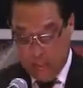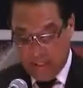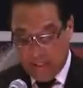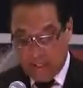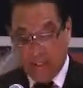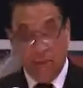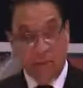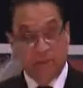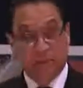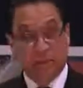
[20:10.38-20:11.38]
and
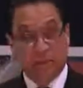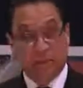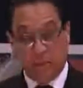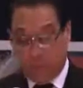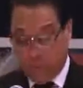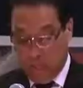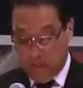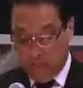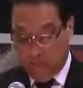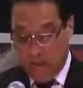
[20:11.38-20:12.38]
Caymanians will
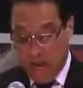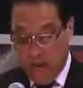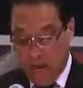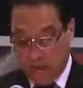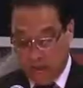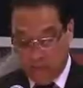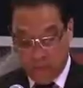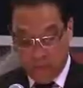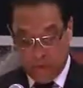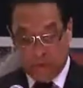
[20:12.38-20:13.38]
have ample
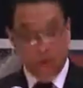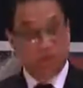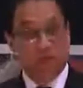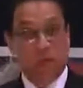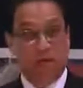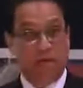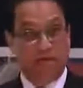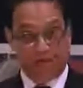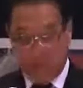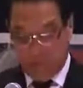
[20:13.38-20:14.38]
opportunity to apply
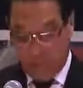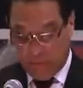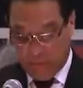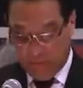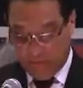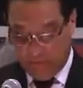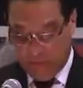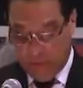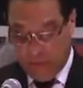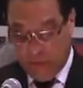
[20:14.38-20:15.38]
for these jobs.
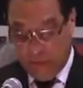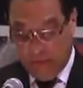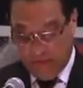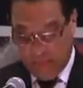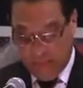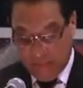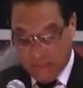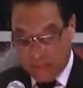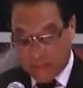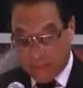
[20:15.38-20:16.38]
If a
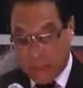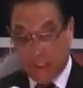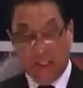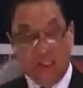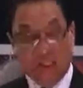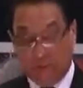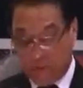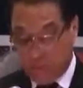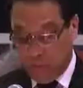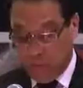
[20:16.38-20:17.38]
Caymanian is willing and able
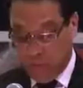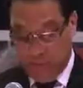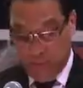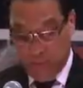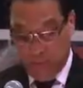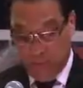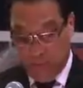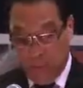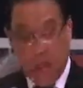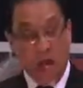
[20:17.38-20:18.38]
to do the job,
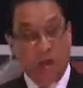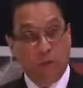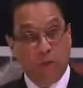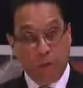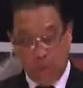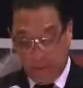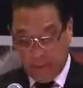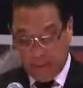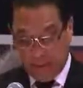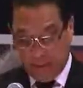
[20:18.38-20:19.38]
a new work
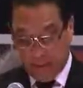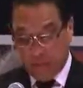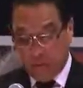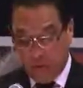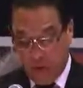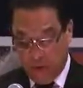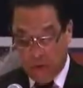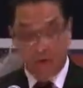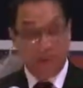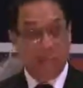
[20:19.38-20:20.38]
permit should not
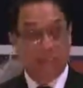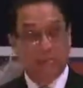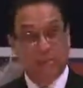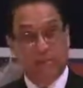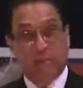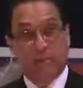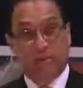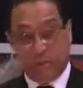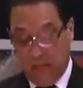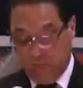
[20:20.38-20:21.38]
be granted
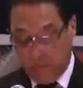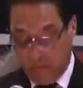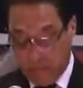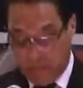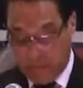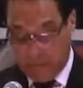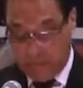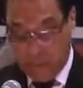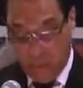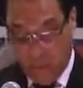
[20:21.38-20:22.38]
to that former
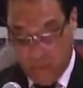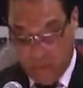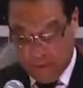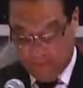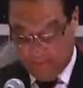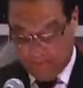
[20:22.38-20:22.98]
TLEP holder.